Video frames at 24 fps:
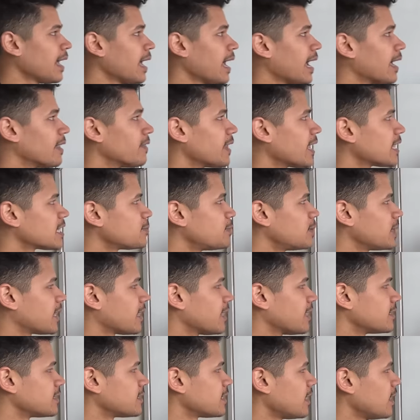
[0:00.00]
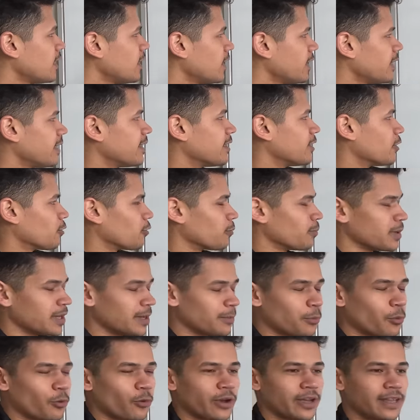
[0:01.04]
And that's because there will be a
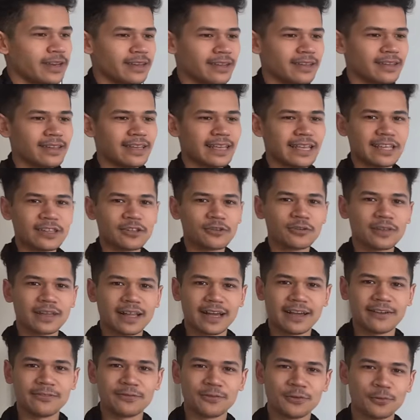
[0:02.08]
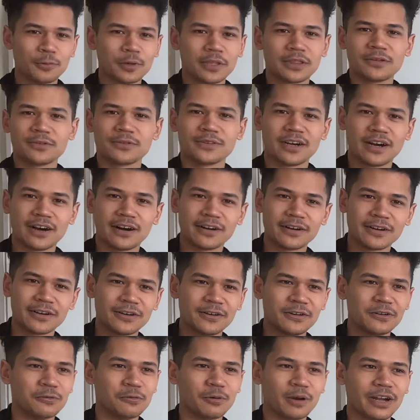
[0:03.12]
point in your life with your dog
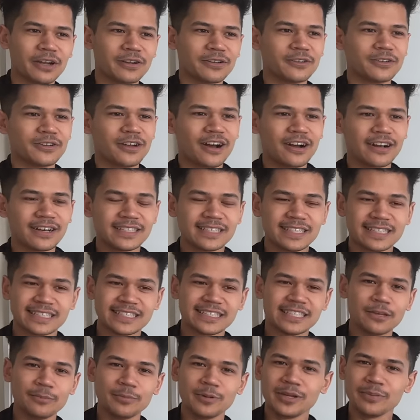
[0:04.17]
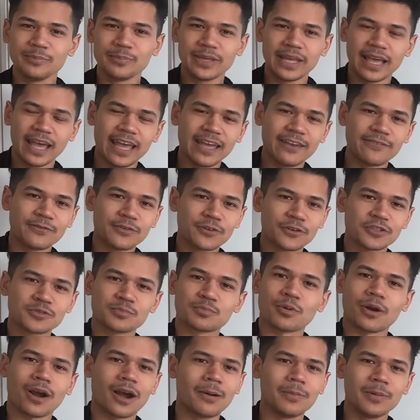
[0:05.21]
where your dog is exhibiting behaviors,
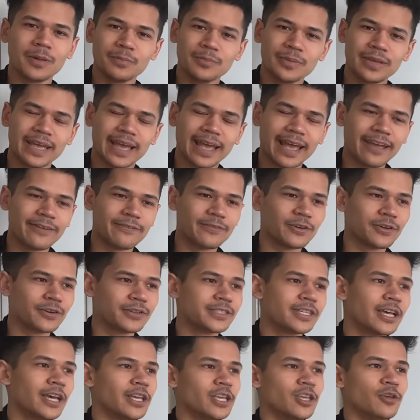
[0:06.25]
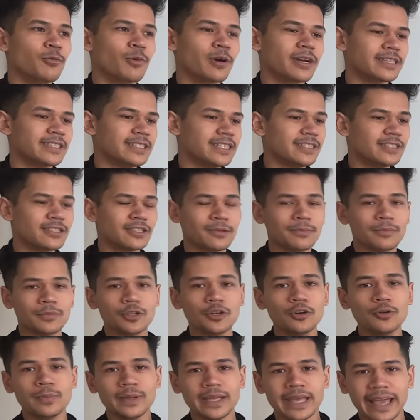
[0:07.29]
problem behaviors, you want to teach them
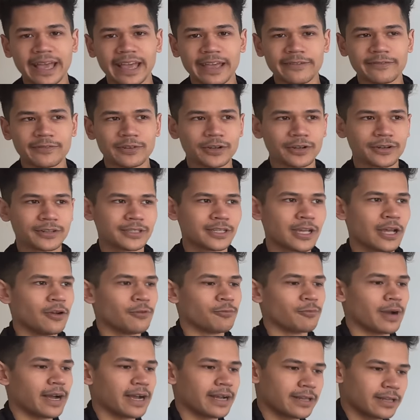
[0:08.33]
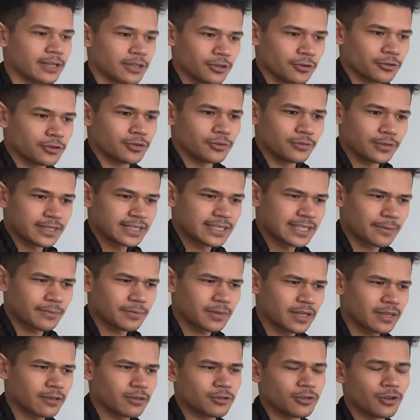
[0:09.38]
new behaviors, right? They're doing
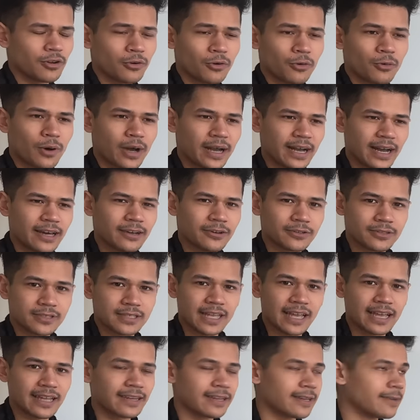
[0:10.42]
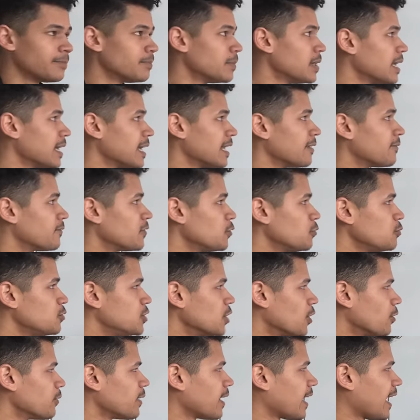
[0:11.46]
something you don't quite understand it. And if you
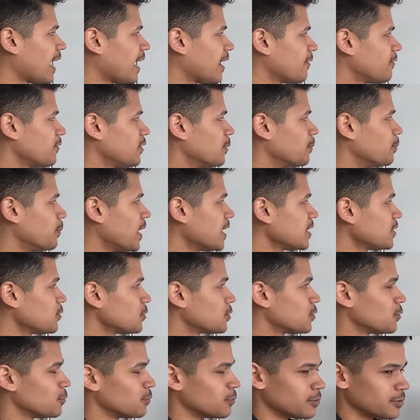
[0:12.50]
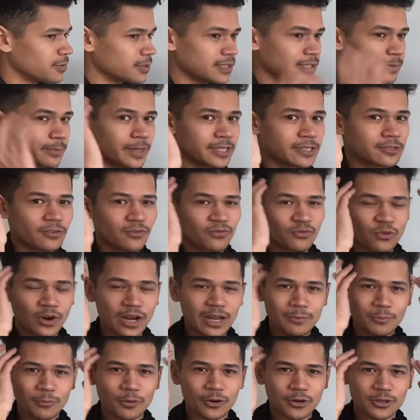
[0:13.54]
don't have the mental tools, the mental
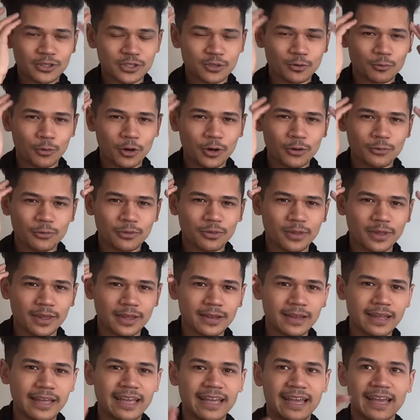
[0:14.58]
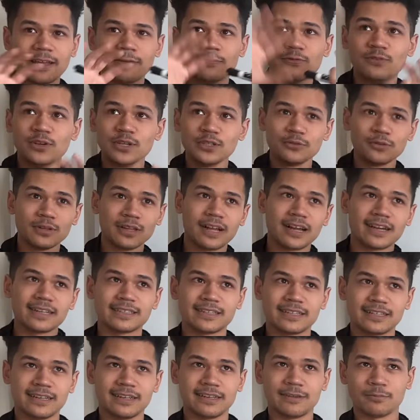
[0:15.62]
frameworks to work within and visualize
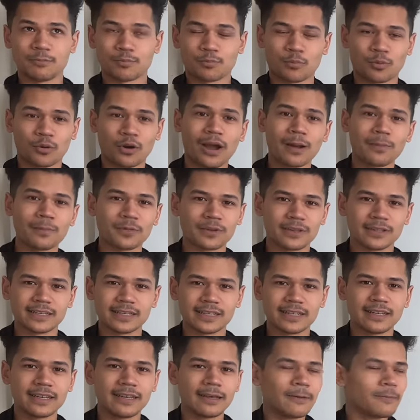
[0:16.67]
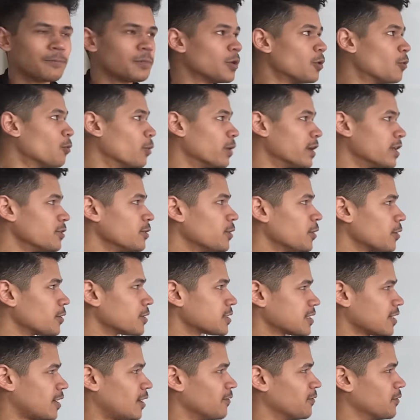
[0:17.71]
it properly, when you go to
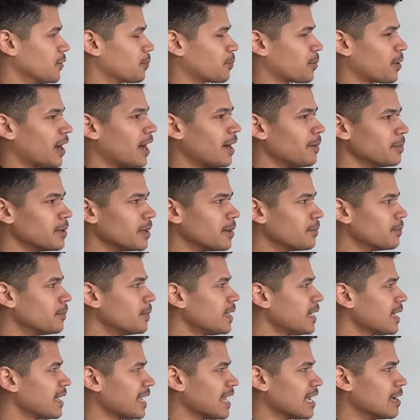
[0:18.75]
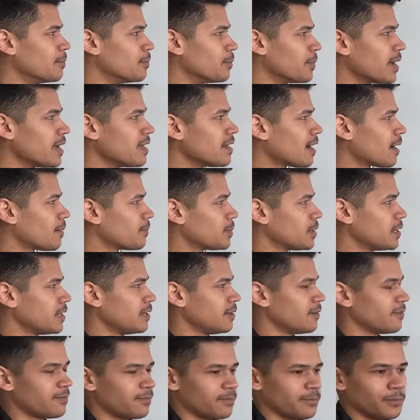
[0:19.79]
solve the problem, it may not be
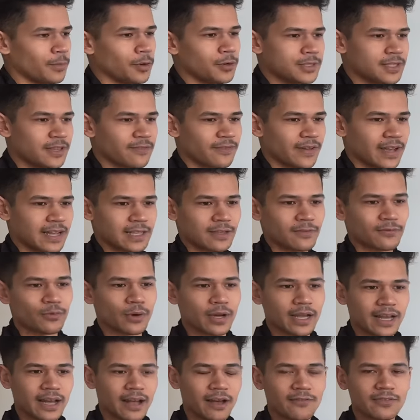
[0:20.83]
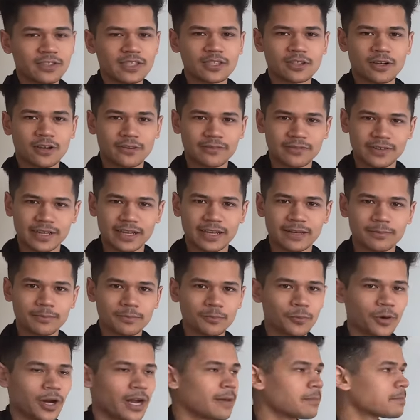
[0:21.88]
the most effective way of solving it,
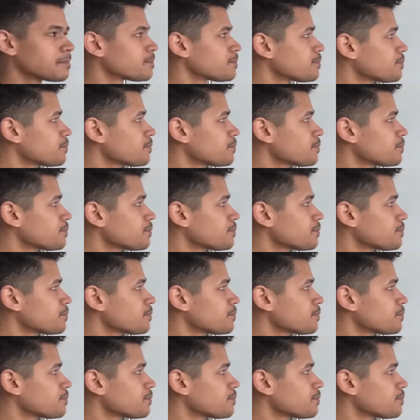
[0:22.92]
right?